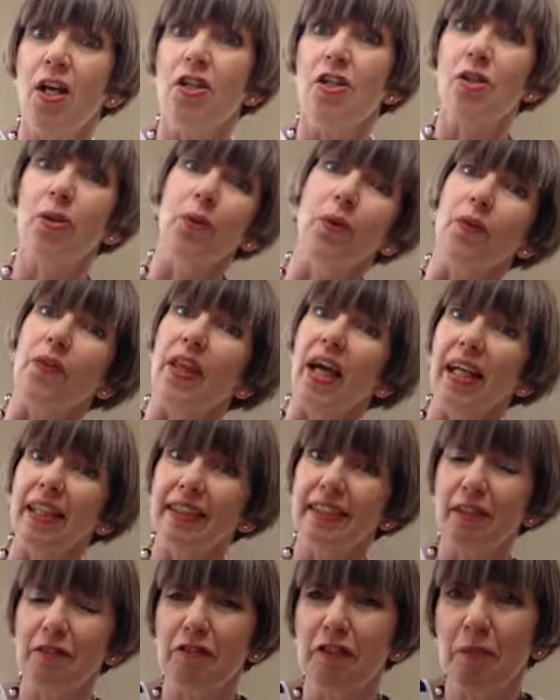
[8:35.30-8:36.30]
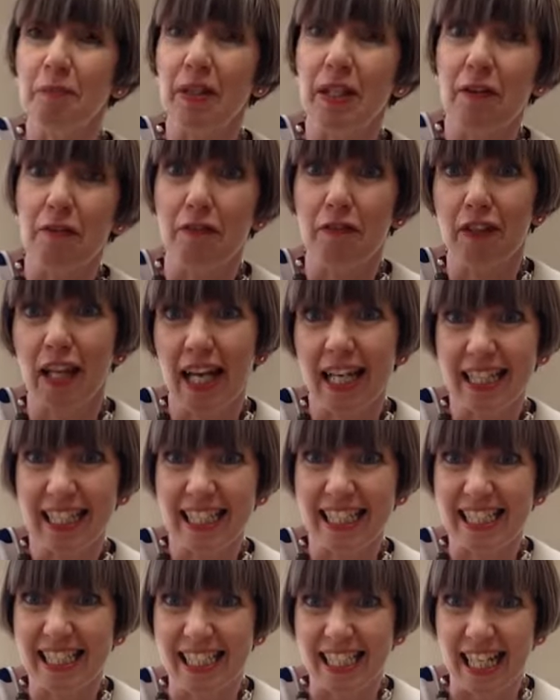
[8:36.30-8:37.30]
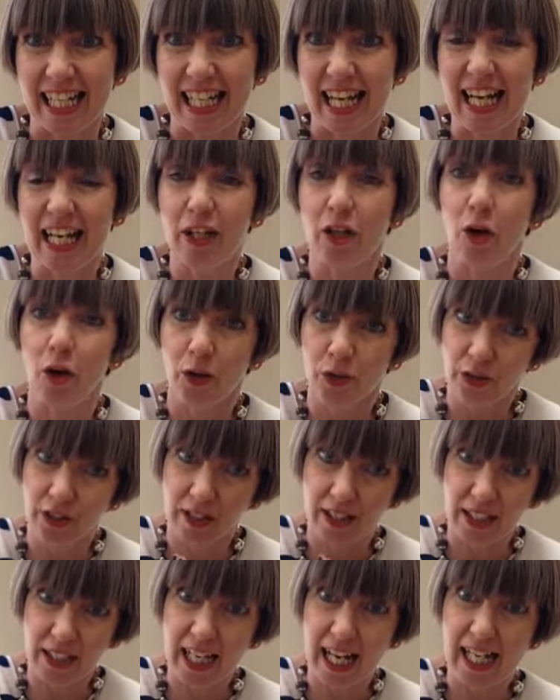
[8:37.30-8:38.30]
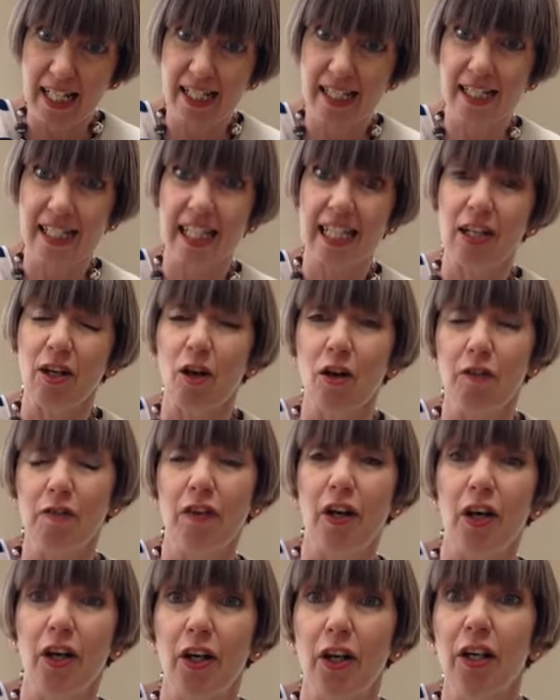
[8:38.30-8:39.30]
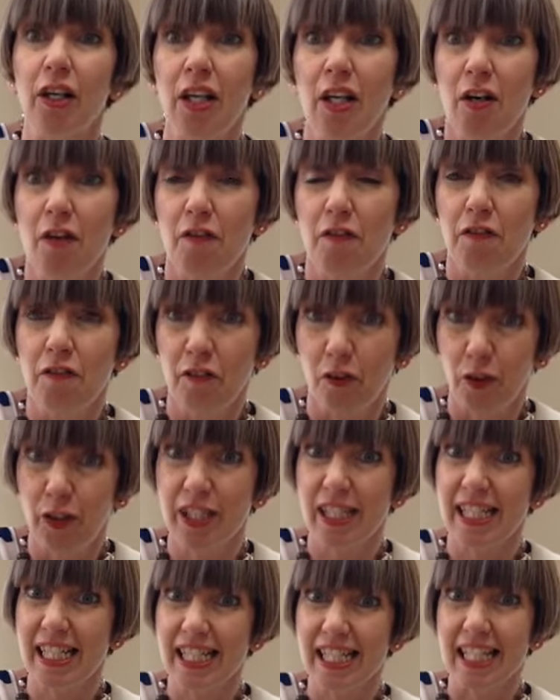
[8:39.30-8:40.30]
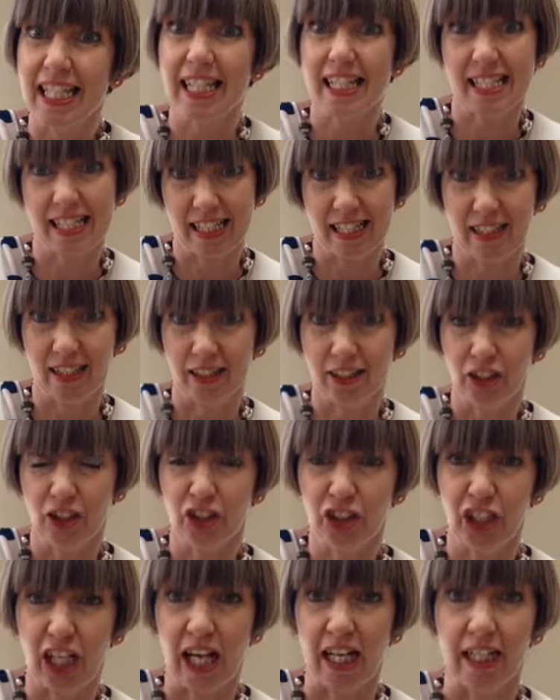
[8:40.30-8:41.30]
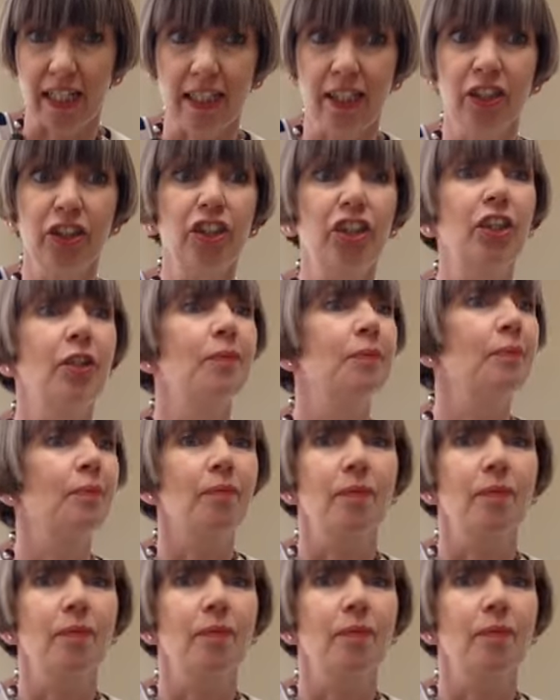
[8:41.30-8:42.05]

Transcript: So that's it for me, Fly Lady Diane, on the last day of our 40-day declutter challenge.